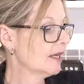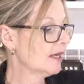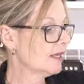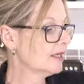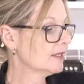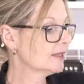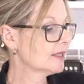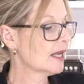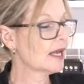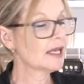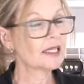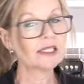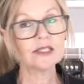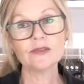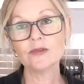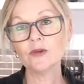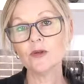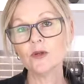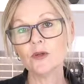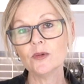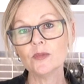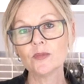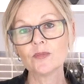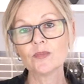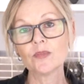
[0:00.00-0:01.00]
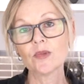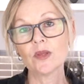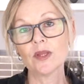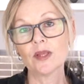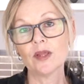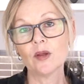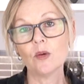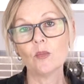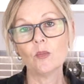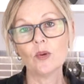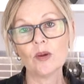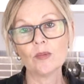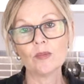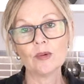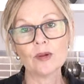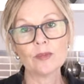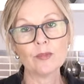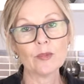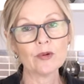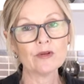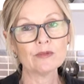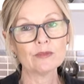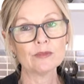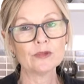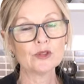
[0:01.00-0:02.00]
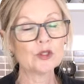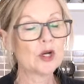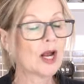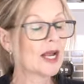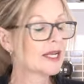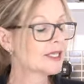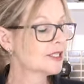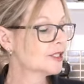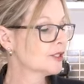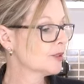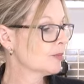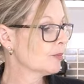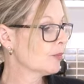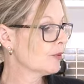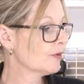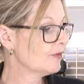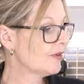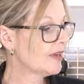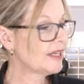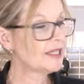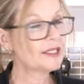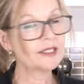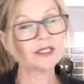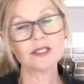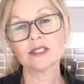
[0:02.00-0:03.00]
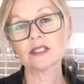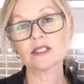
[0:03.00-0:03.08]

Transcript: is asked for when we're trying to prevent